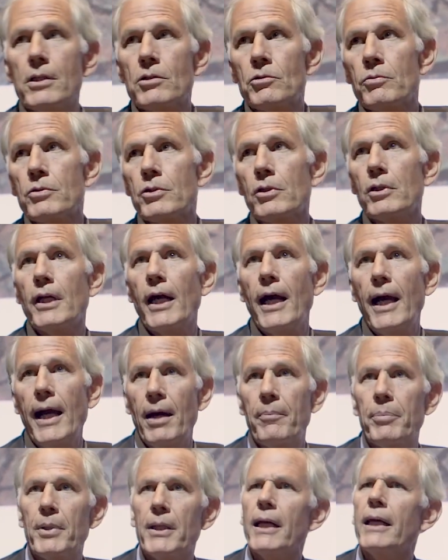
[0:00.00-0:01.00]
this was going to
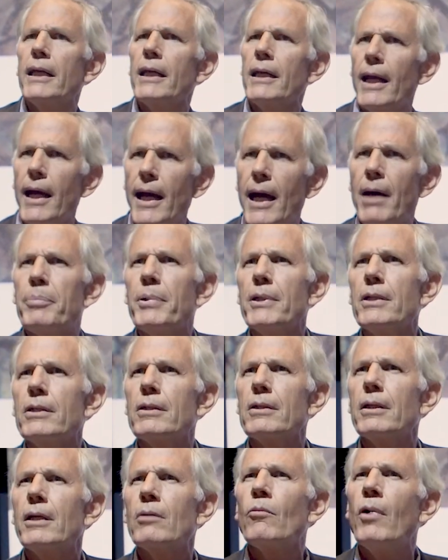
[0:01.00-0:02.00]
happen, and it happened?
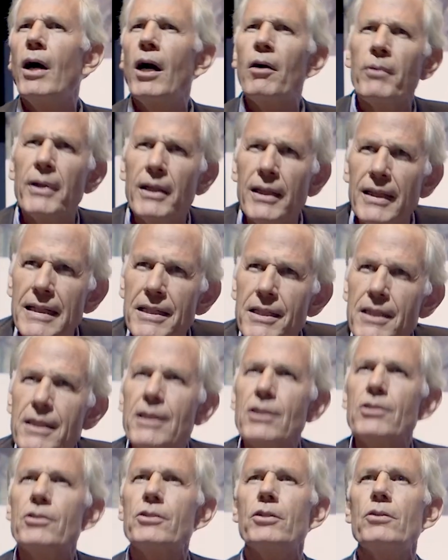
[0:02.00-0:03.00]
And why aren't we
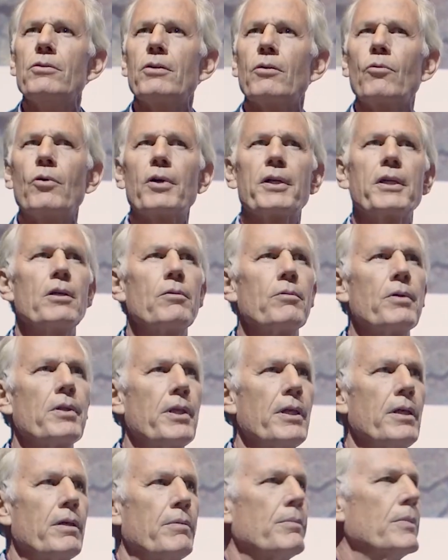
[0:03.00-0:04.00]
listening to and working
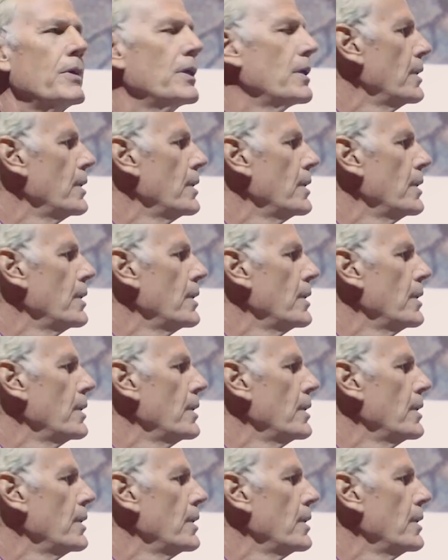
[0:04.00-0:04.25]
with him